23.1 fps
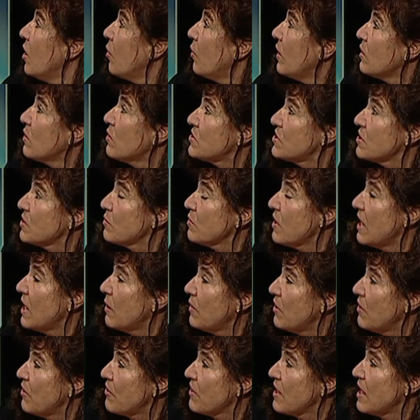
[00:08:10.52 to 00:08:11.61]
We also work
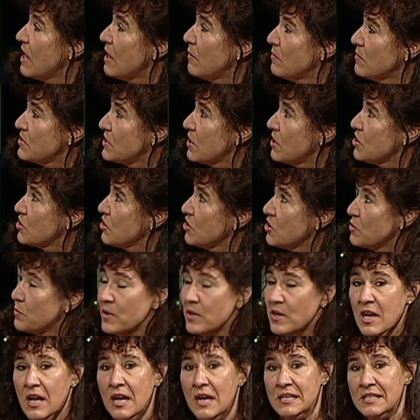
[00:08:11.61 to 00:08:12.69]
with social
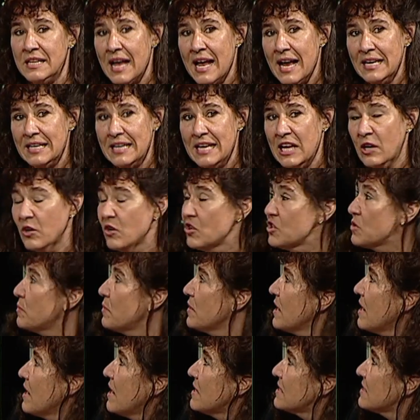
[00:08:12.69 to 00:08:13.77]
entrepreneurs and
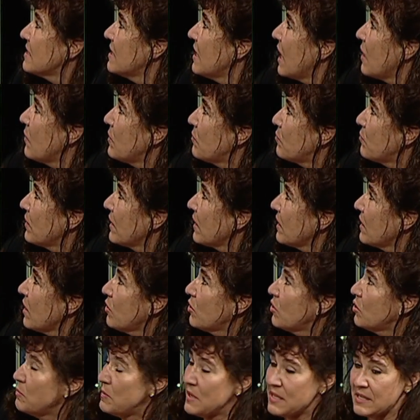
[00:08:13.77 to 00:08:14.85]
eco-entrepreneurs, and we bring
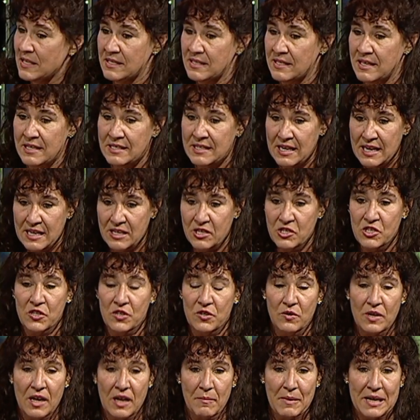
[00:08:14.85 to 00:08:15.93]
local businesses
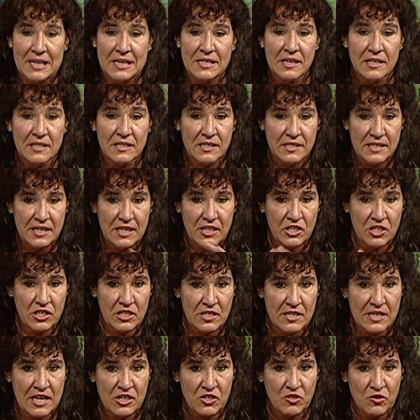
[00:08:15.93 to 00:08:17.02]
into ESA to teach
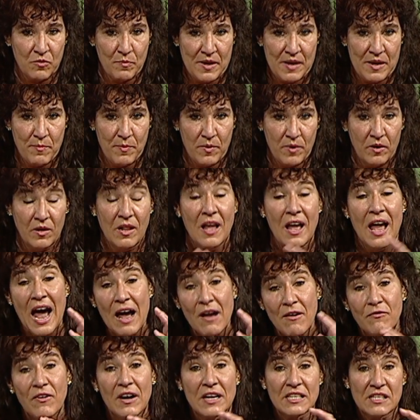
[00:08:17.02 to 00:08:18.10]
international people,
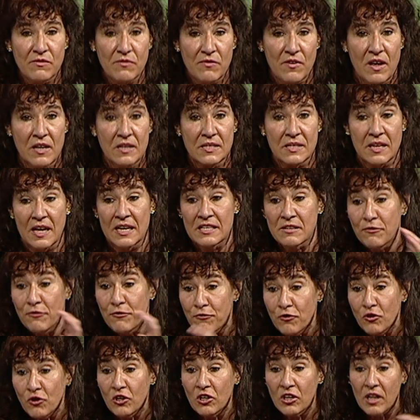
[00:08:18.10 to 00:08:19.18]
and vice versa. It's a
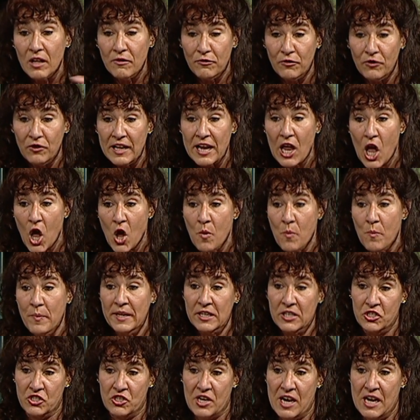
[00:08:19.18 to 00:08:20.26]
fully open
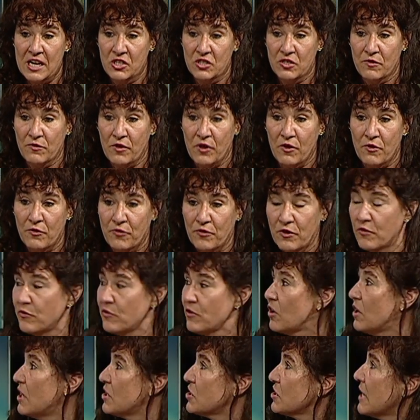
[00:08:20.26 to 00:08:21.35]
exchange of
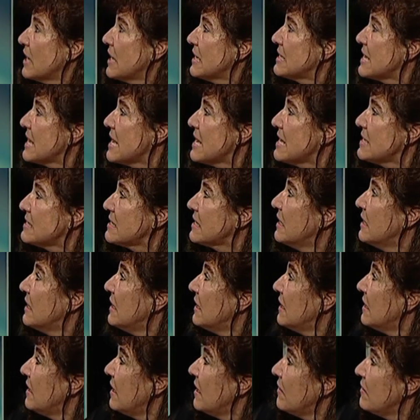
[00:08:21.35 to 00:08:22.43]
knowledge and ideas.
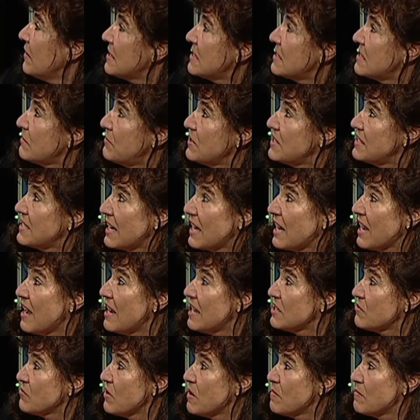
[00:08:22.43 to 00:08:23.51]
This
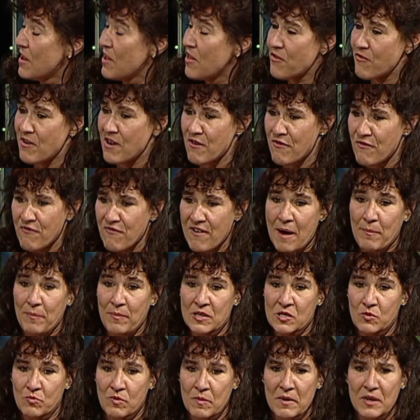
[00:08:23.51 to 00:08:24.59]
Fisica is run by three
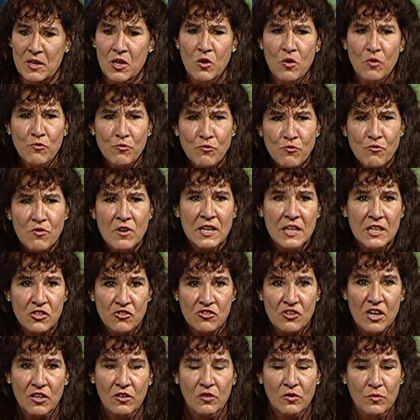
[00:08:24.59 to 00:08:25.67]
fabulous women who've really
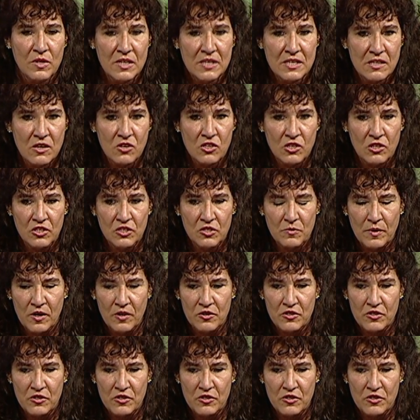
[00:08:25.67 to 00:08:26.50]
struggled with this social